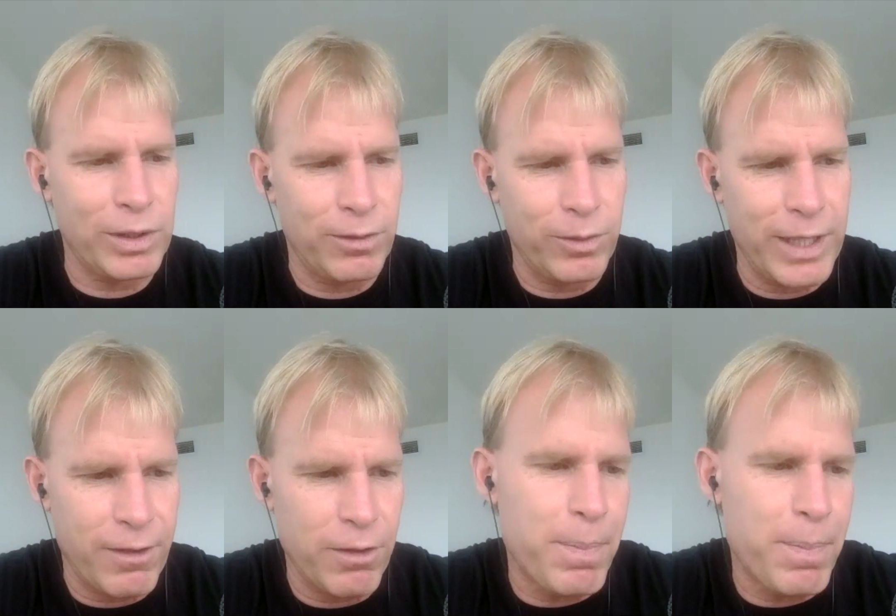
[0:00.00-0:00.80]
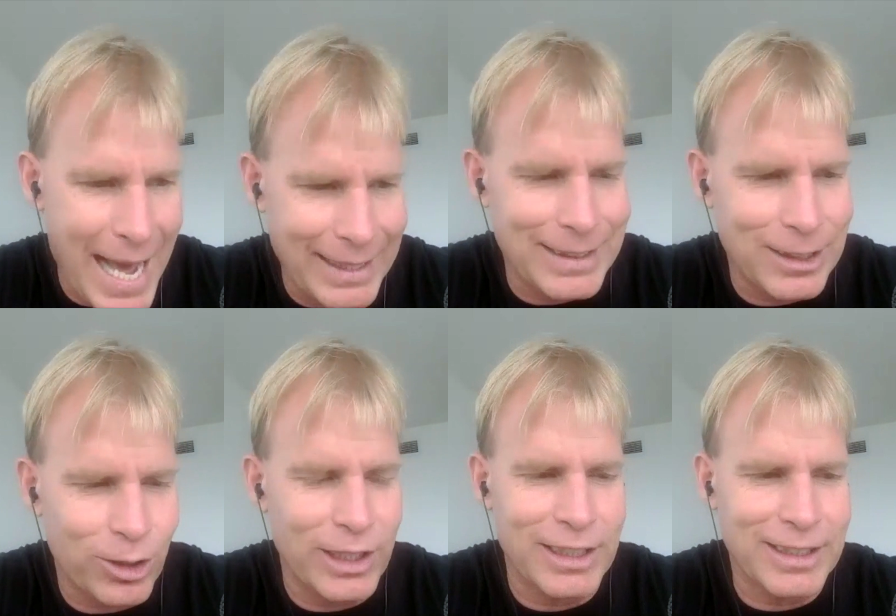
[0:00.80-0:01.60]
we have a patented
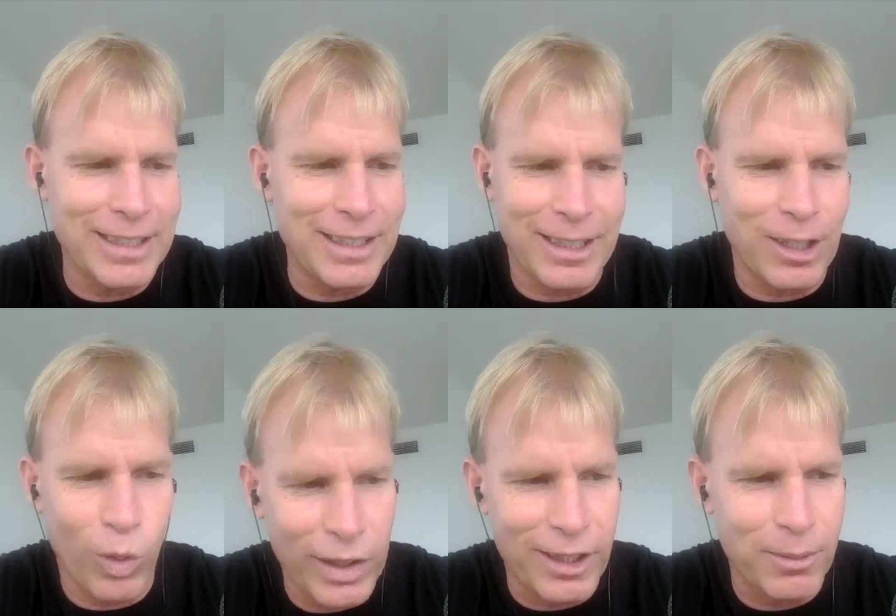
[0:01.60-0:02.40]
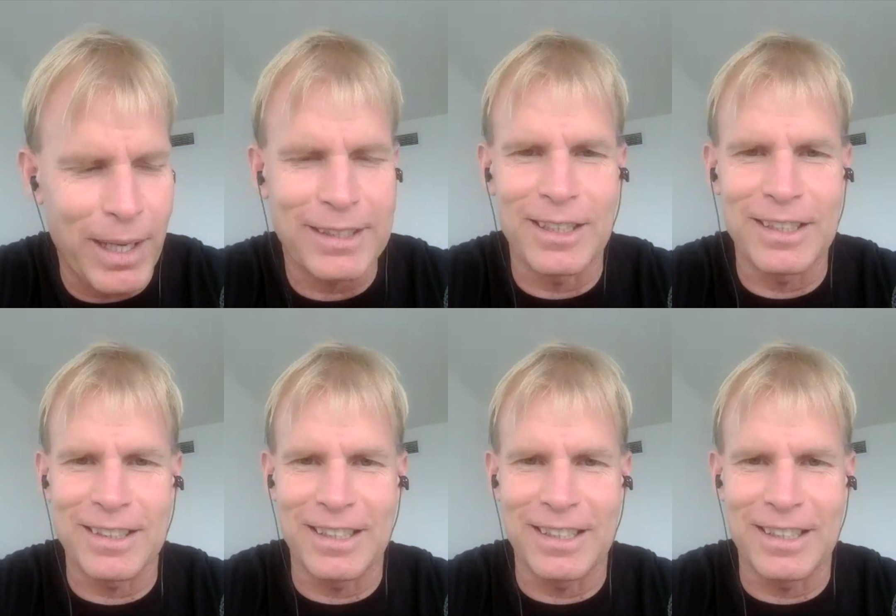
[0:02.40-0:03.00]
strain that's not like an ordinary bacteria.